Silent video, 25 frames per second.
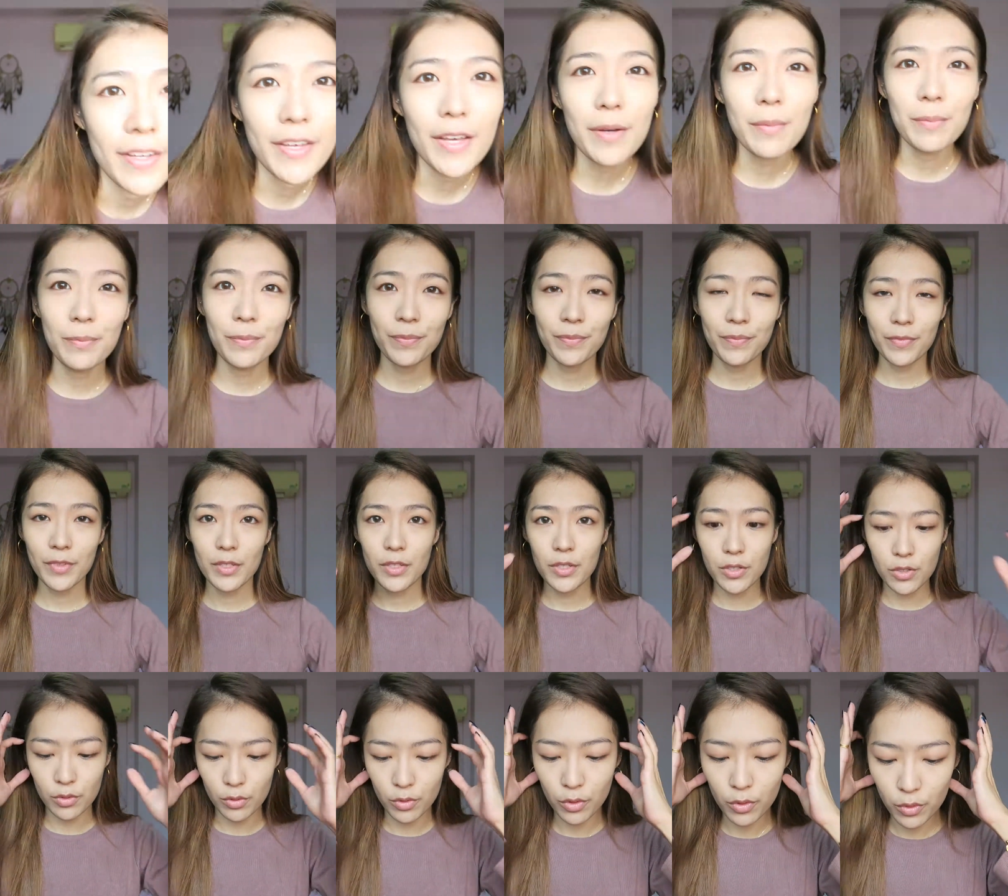Yep,
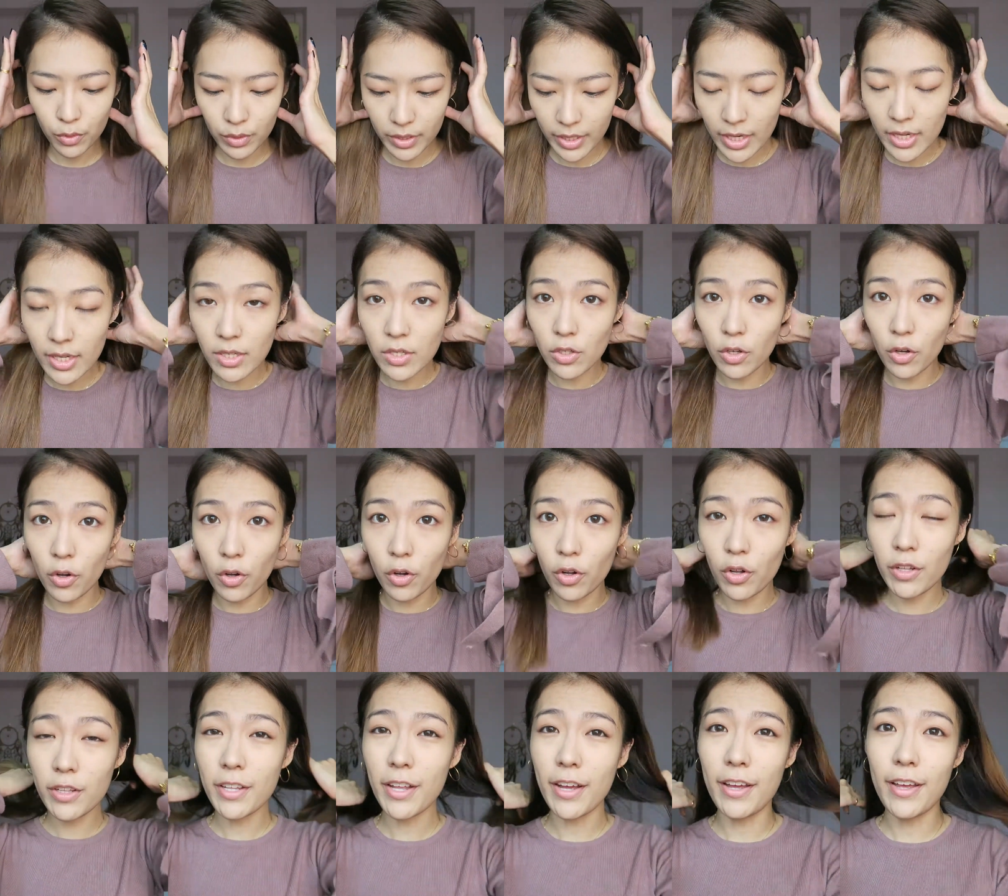so that is
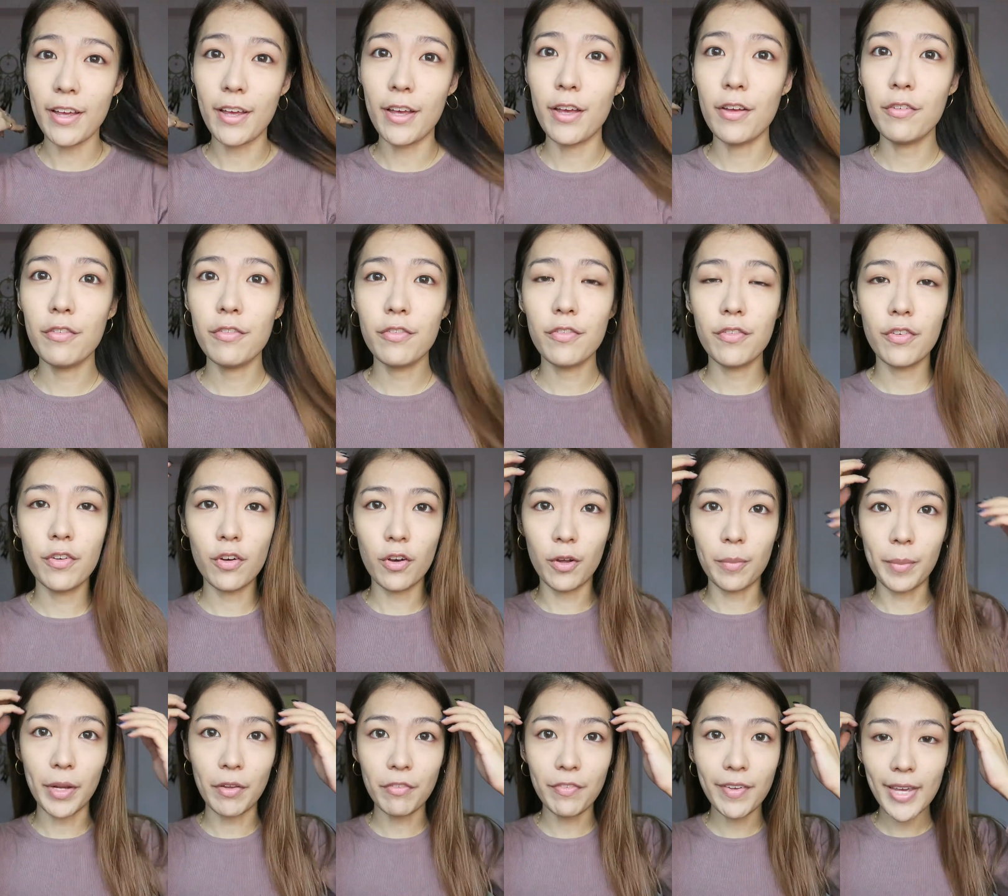all I have
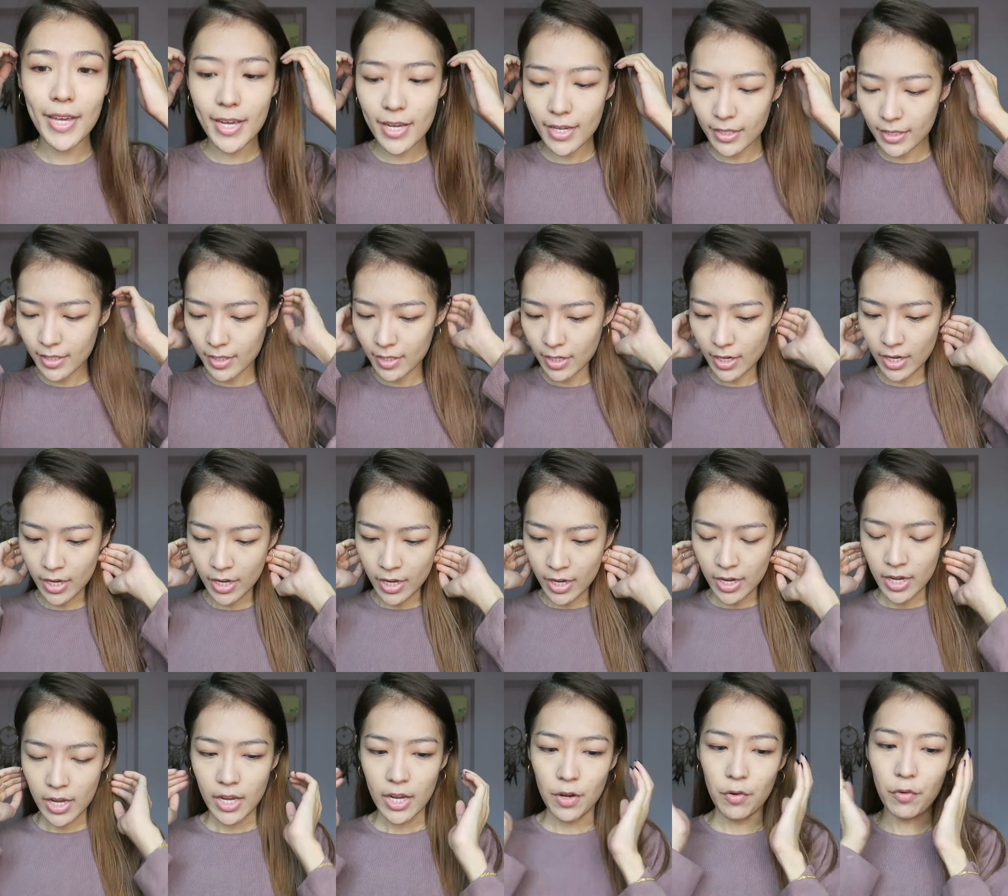on my face.
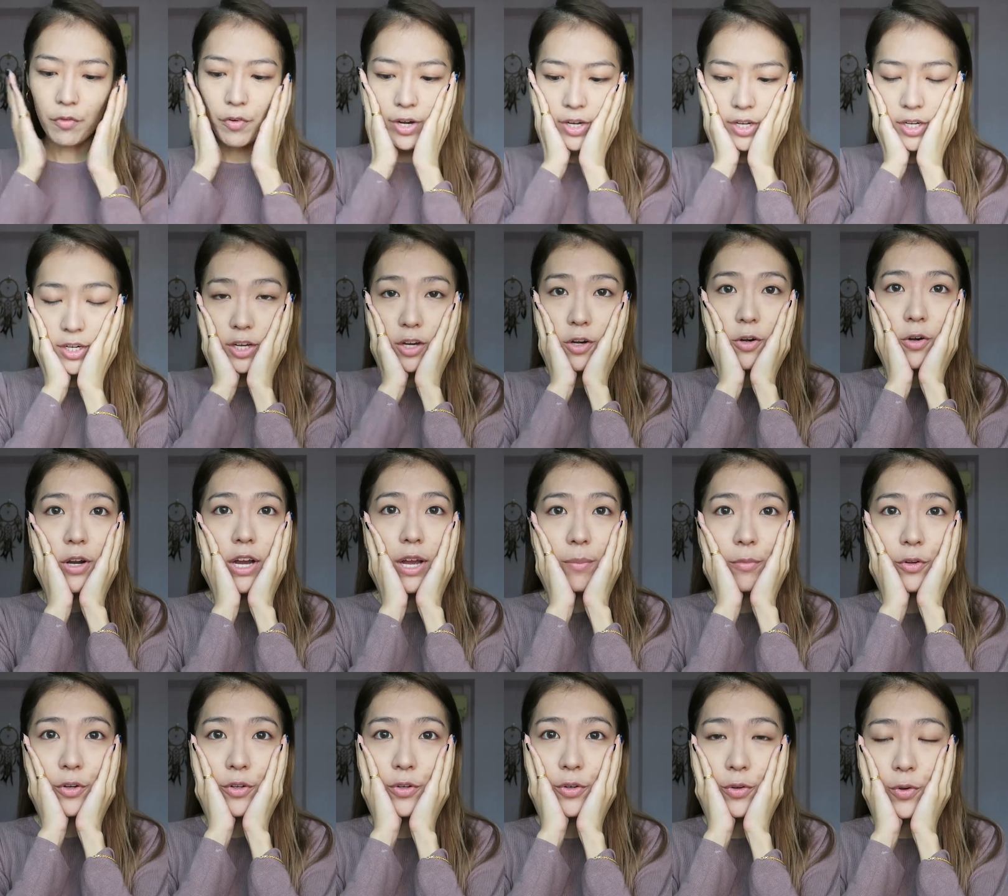And right now
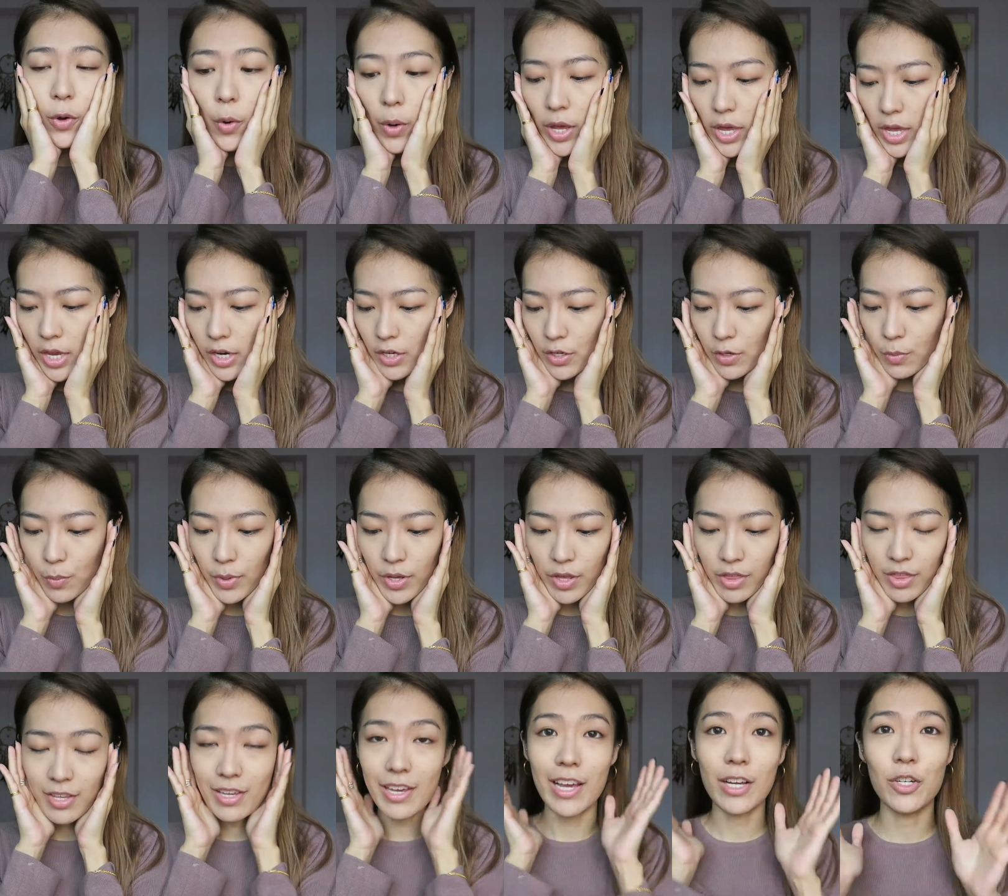I'm gonna go in
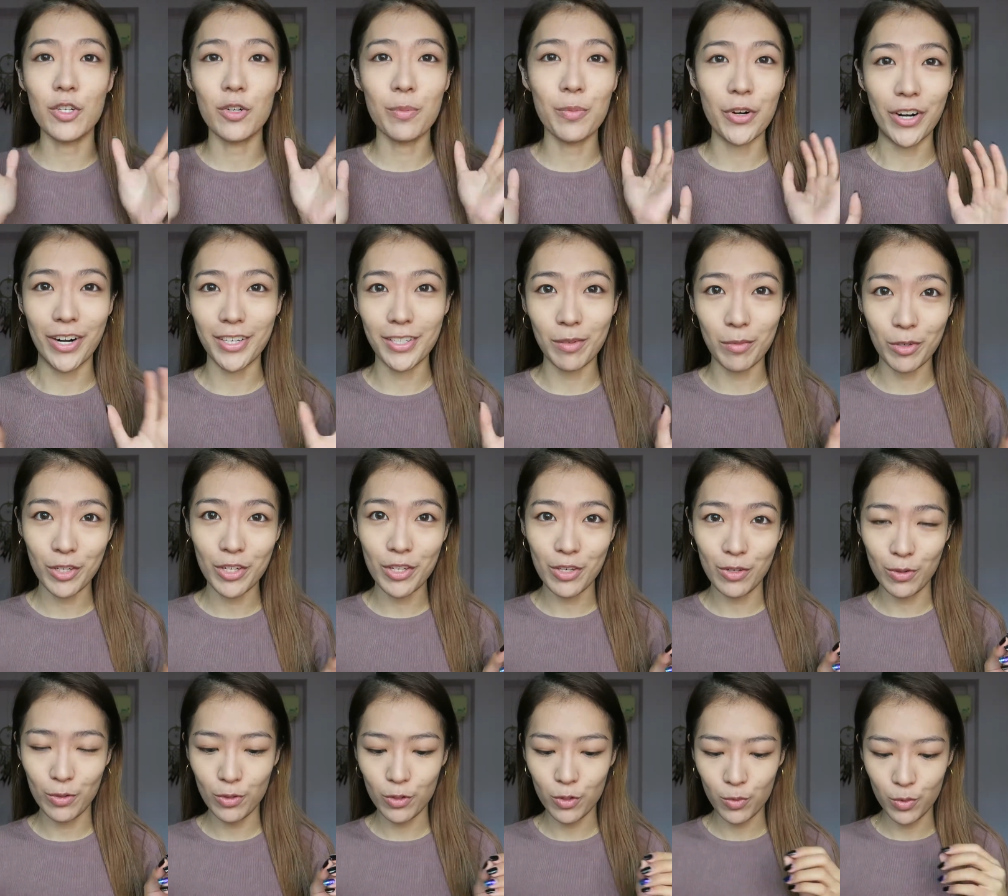with the actual products I'm gonna
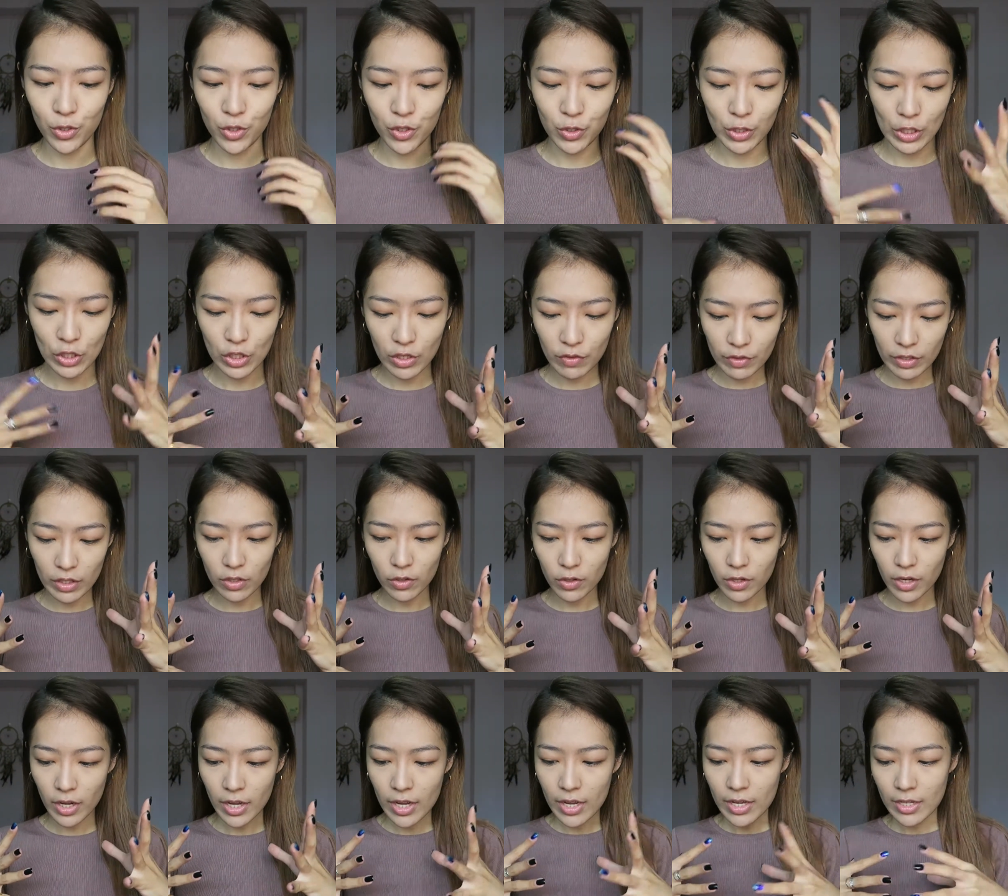use, which to achieve the
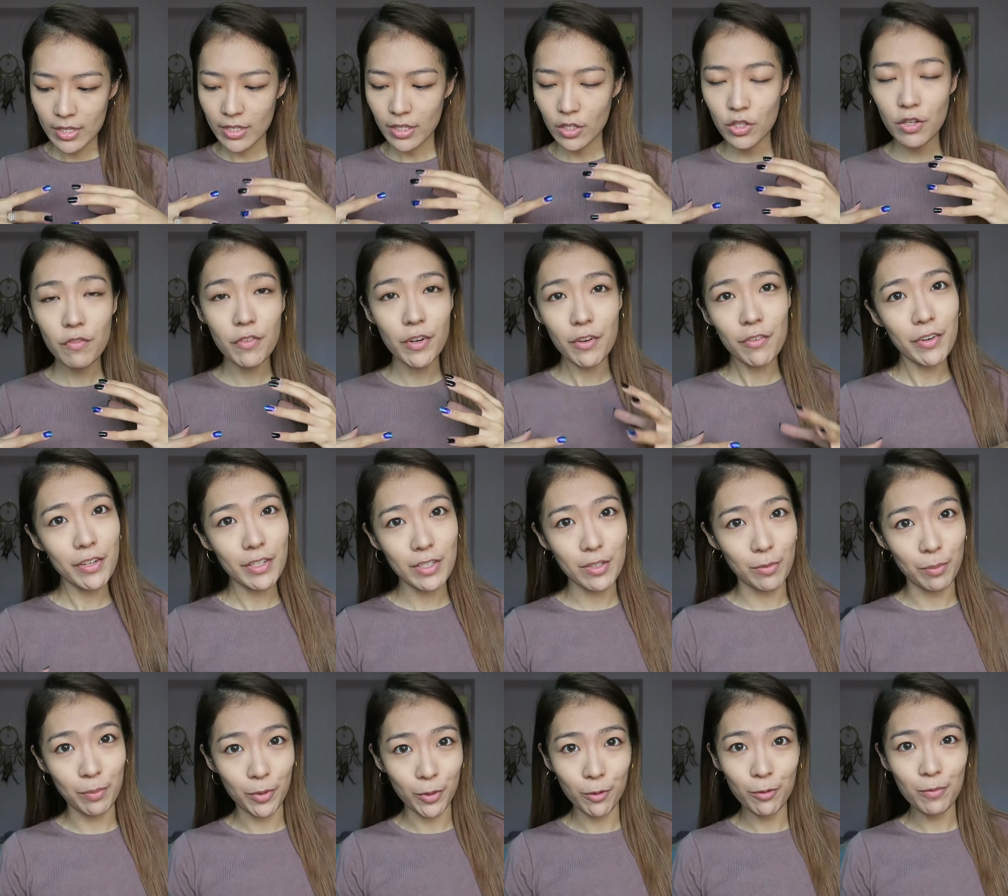look. It's actually very, very
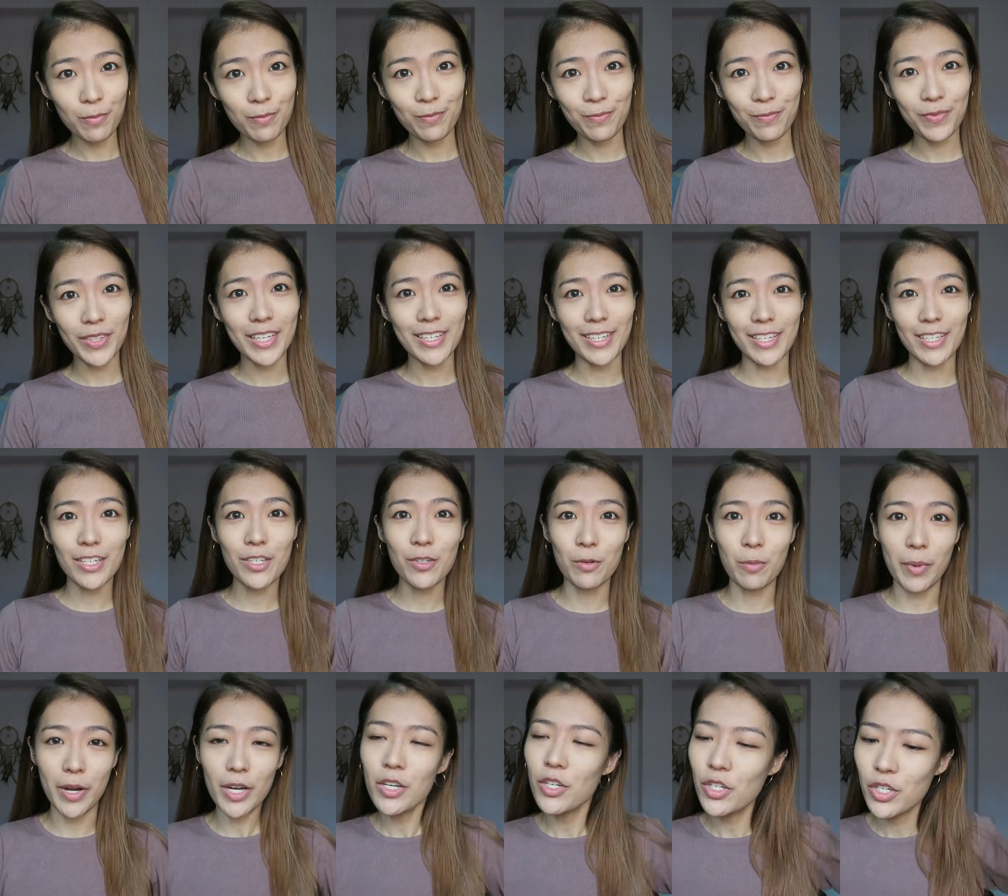simple, nothing too
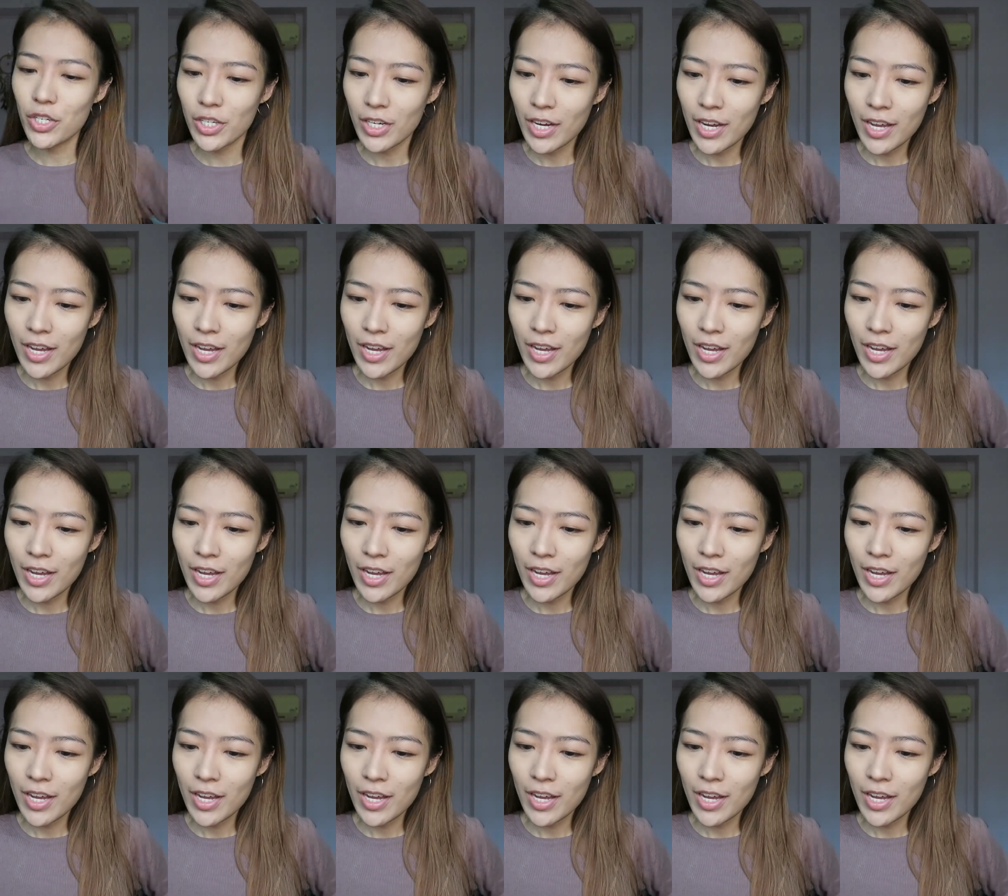much.